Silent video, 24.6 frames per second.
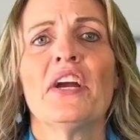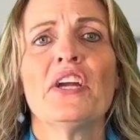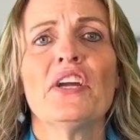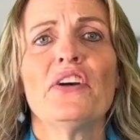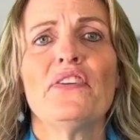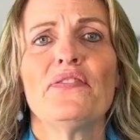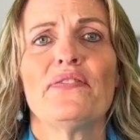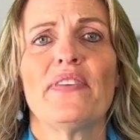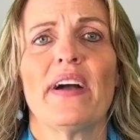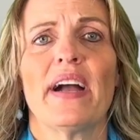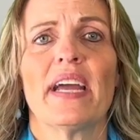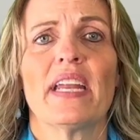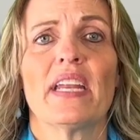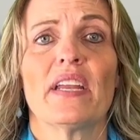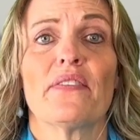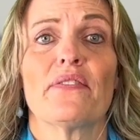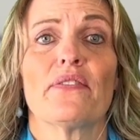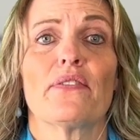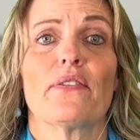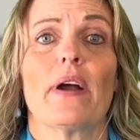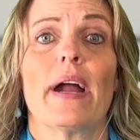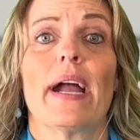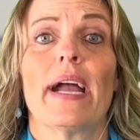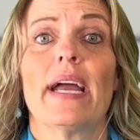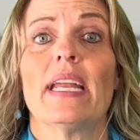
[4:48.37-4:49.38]
you'll find a
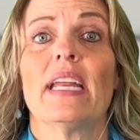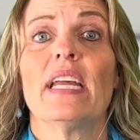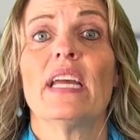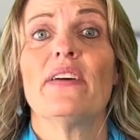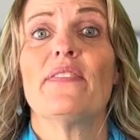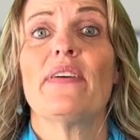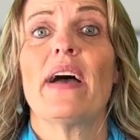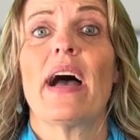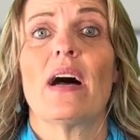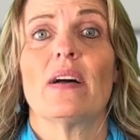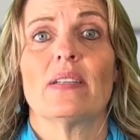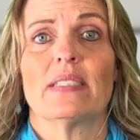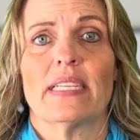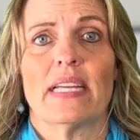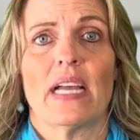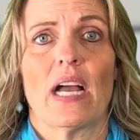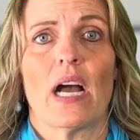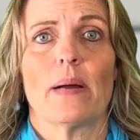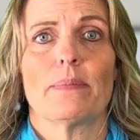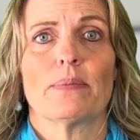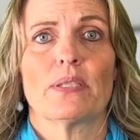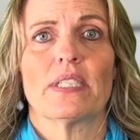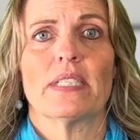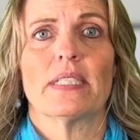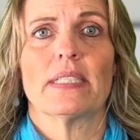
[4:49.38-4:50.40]
variety of housing
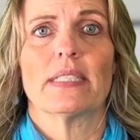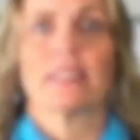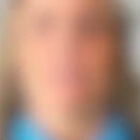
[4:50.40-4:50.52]
options.